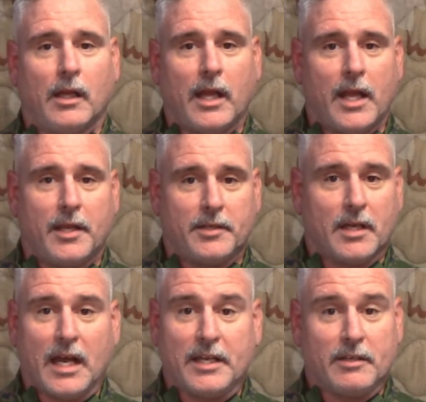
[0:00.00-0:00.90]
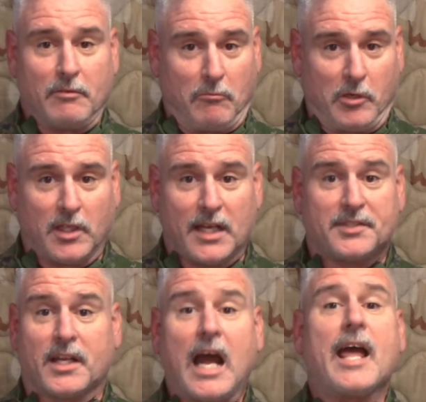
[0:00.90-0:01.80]
And I didn't realize
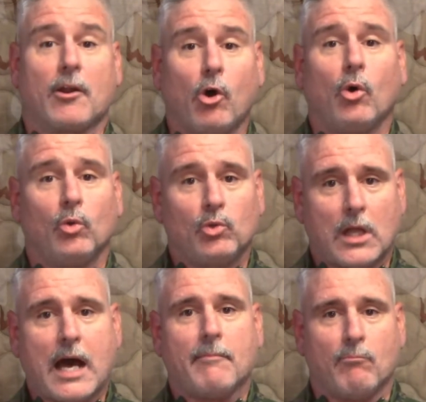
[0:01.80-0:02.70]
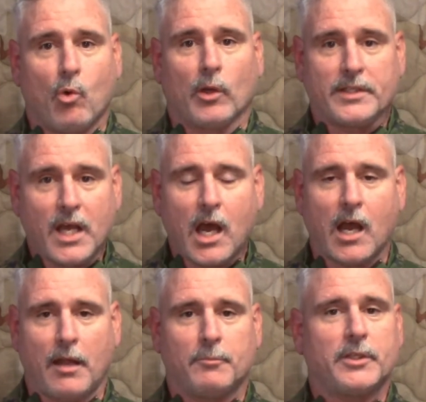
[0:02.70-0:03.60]
that I had a whole lot more
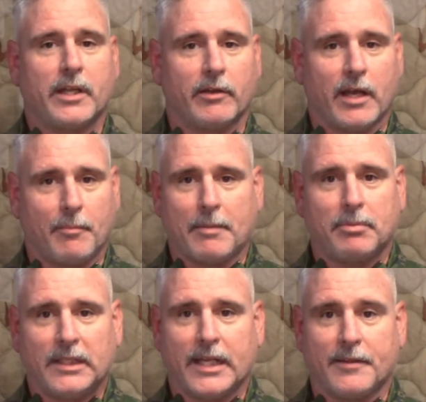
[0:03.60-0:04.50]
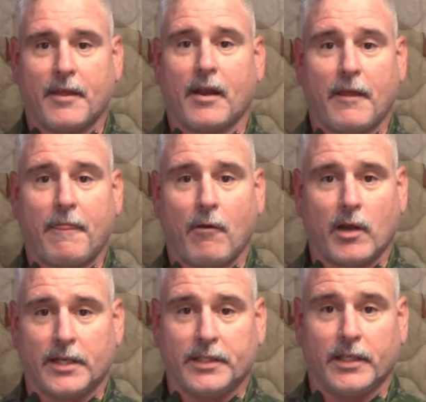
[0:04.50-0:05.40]
time to carry out my plan than I thought
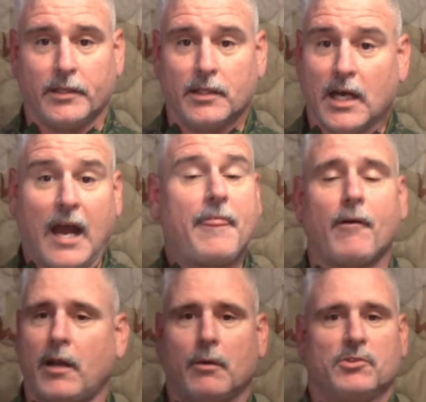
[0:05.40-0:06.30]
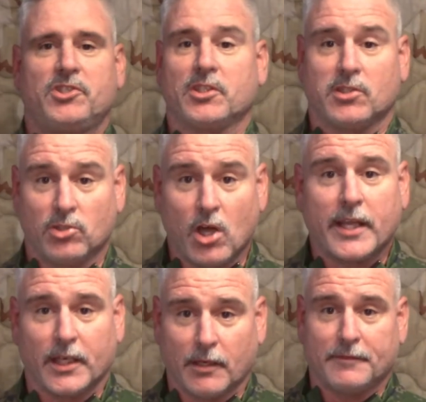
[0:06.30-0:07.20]
I did. I thought I was just
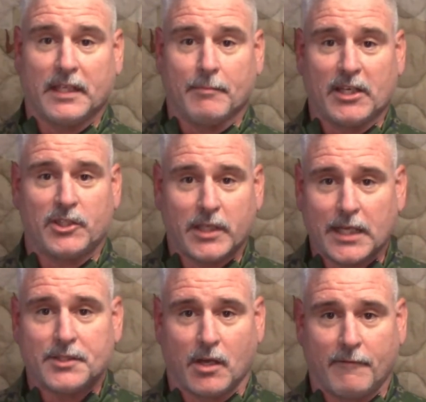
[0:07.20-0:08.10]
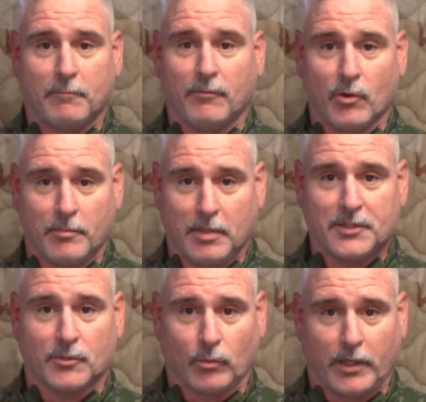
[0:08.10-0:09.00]
lucky enough to get my shots off before the
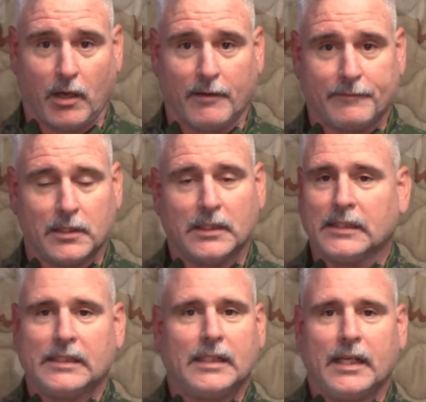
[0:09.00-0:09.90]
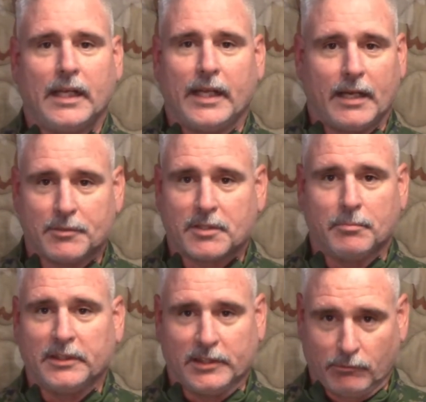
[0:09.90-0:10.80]
buzzer went off. And I was
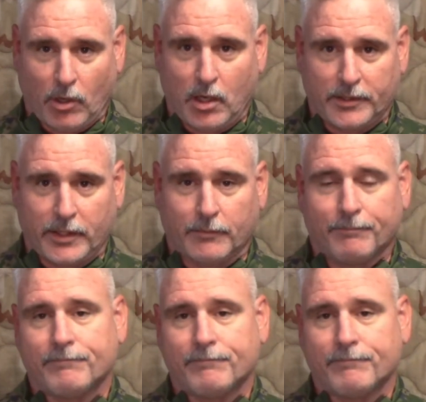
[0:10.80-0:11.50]
completely wrong there.